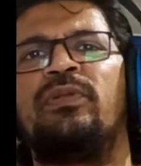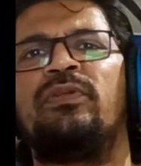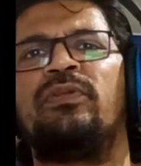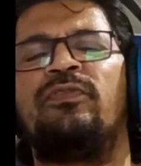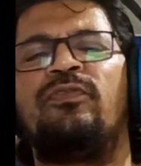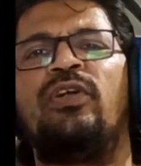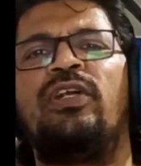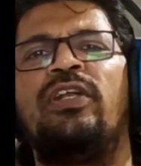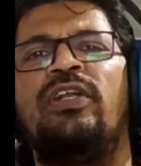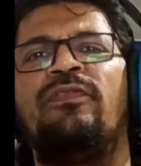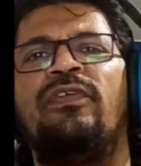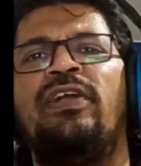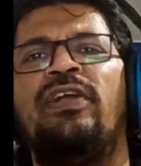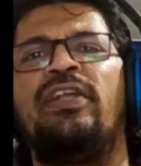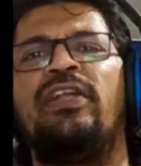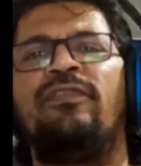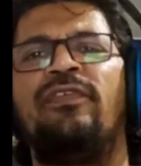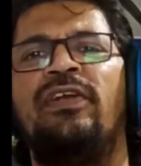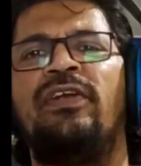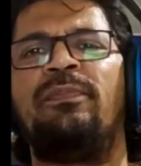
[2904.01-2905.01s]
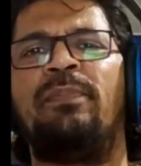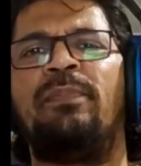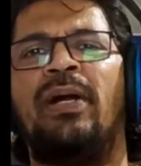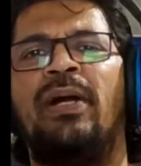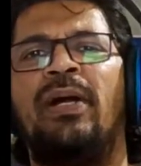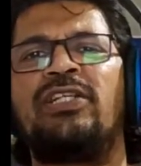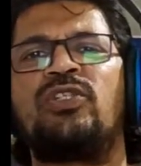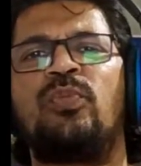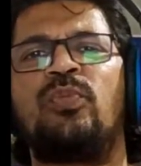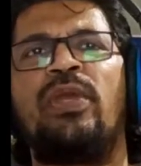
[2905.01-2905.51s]
For different
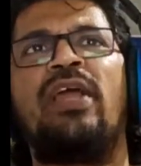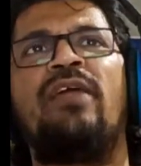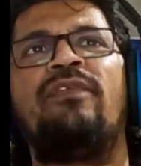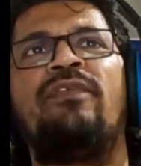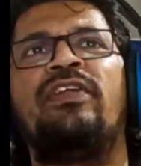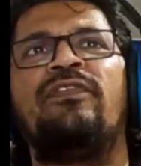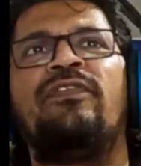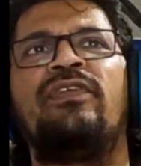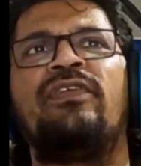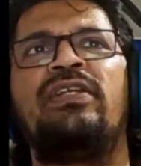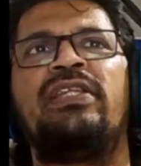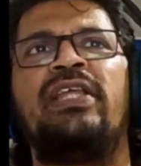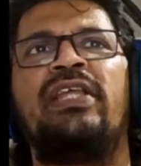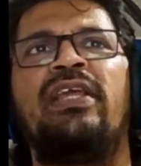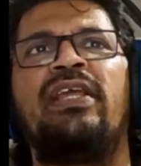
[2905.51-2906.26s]
parts, we have different thing,